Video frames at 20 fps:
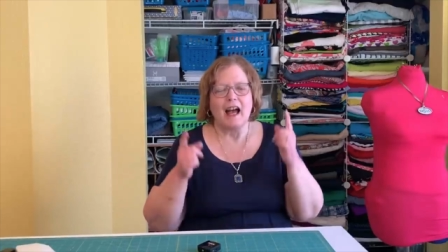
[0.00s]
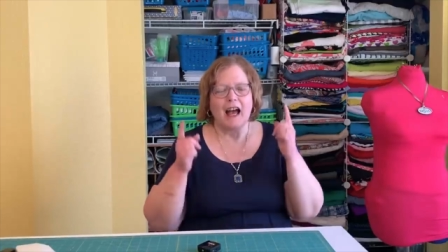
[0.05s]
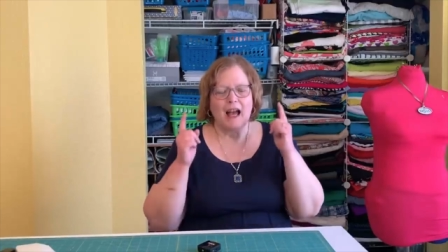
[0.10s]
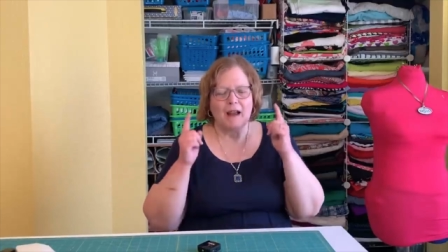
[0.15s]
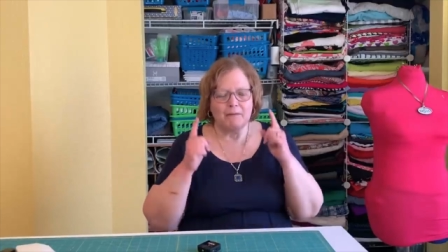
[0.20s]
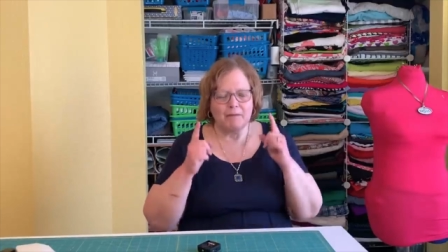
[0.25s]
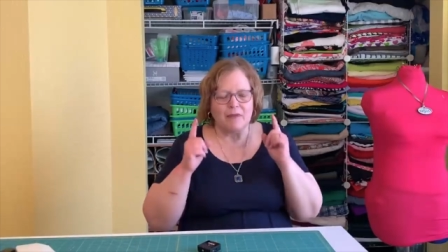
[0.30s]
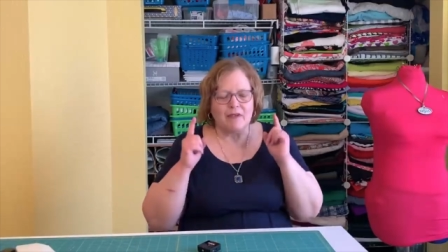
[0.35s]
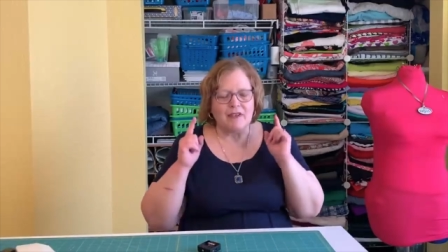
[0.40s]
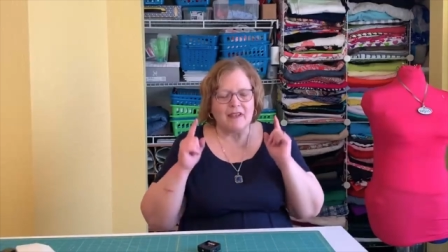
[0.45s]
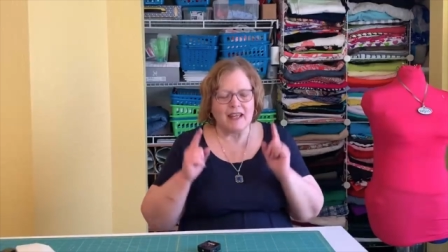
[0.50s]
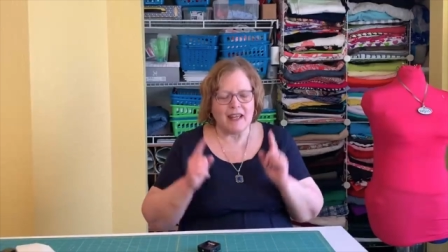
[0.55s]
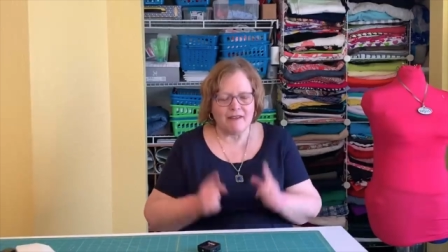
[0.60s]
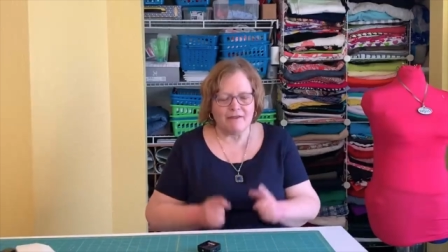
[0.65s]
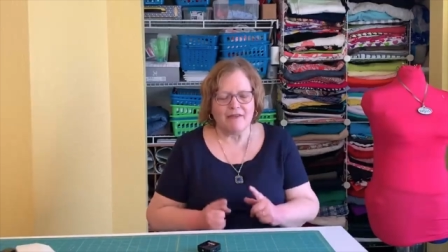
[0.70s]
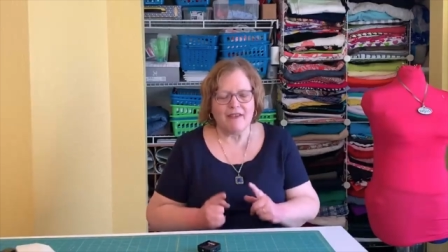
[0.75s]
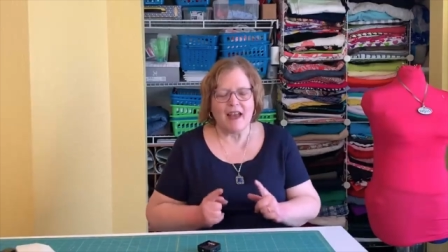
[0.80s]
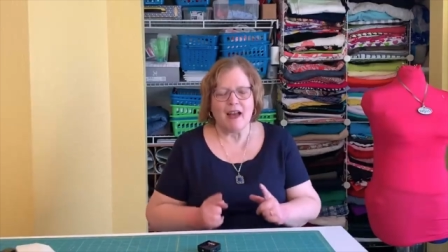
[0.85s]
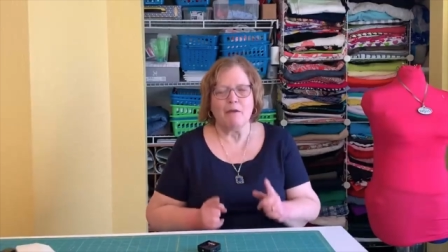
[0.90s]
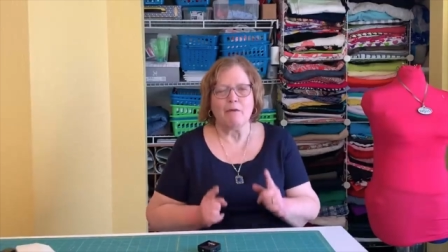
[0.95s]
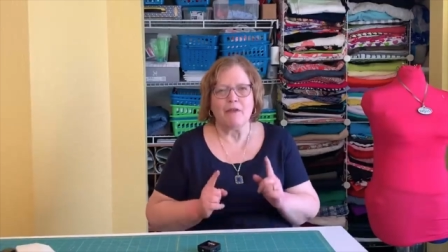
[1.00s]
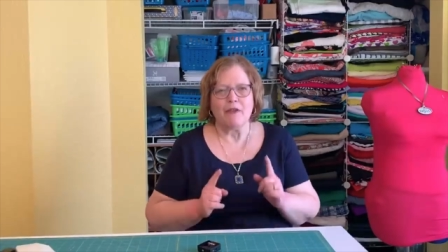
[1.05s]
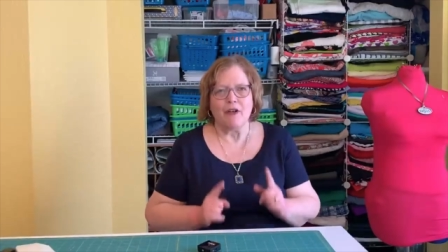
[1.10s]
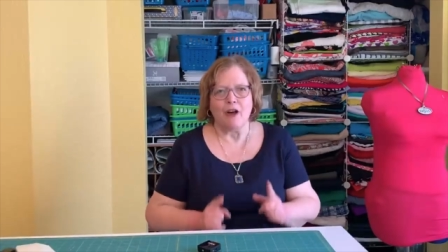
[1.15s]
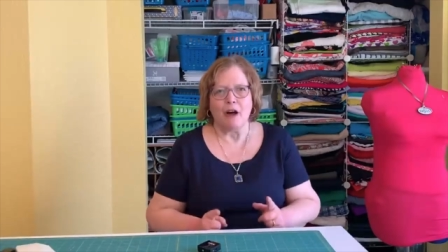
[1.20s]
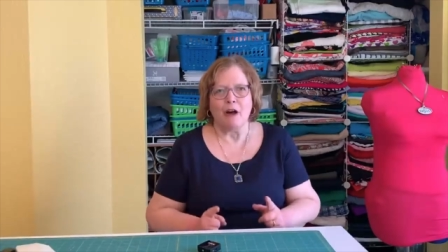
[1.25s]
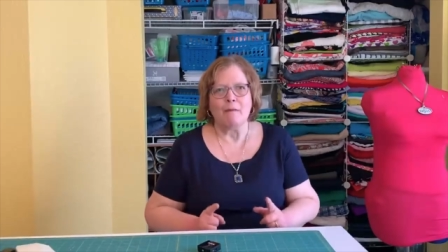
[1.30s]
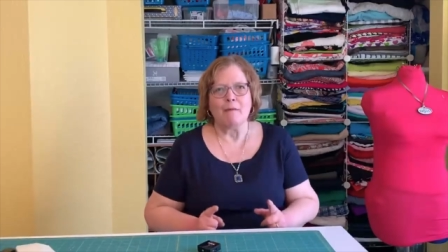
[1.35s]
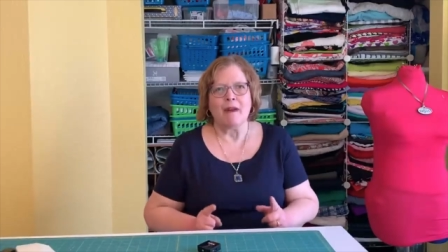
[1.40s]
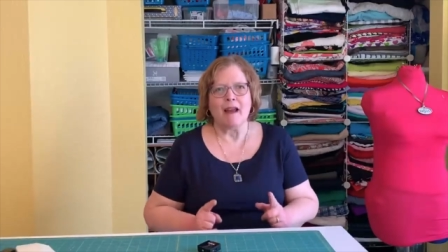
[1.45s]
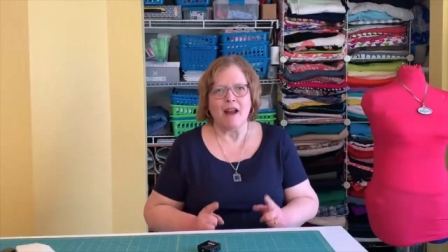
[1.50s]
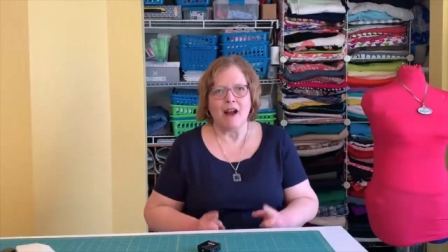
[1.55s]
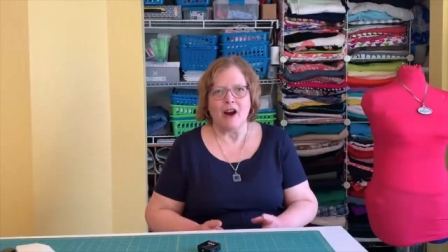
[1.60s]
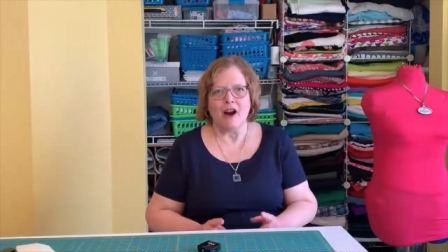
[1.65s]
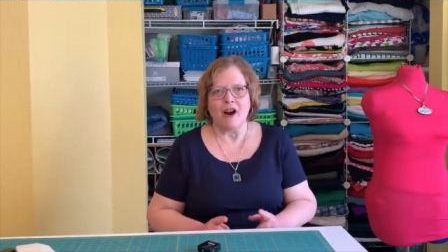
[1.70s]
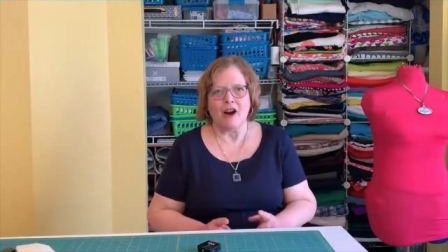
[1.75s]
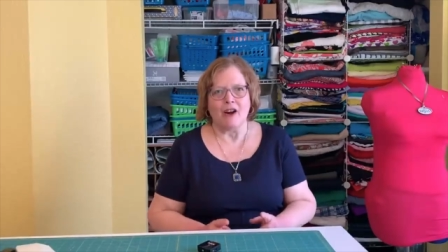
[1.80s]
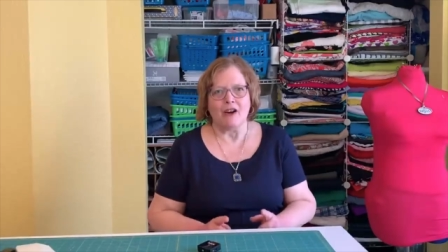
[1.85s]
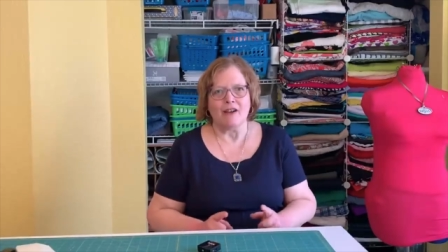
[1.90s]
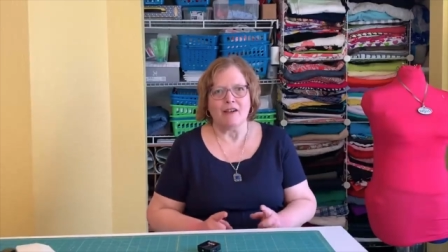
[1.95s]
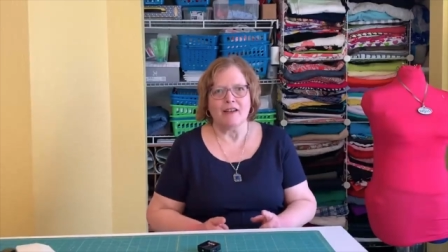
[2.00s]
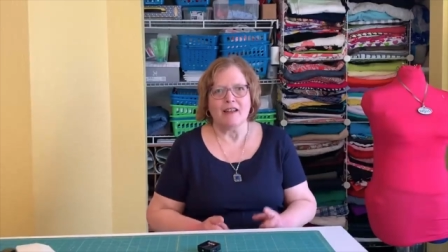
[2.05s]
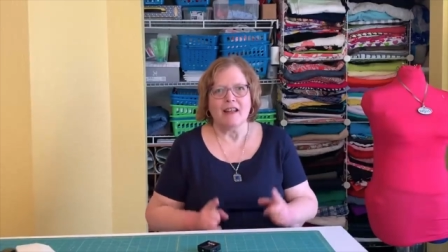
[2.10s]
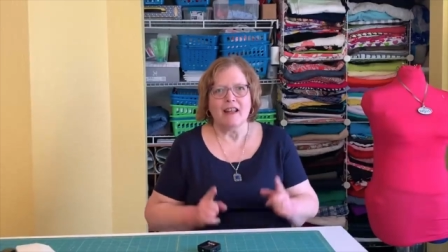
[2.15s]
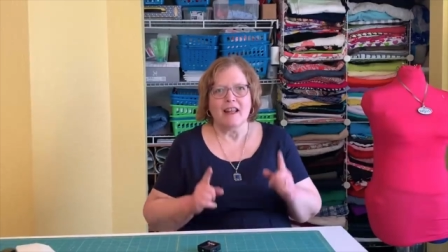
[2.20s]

I believe that with all my heart.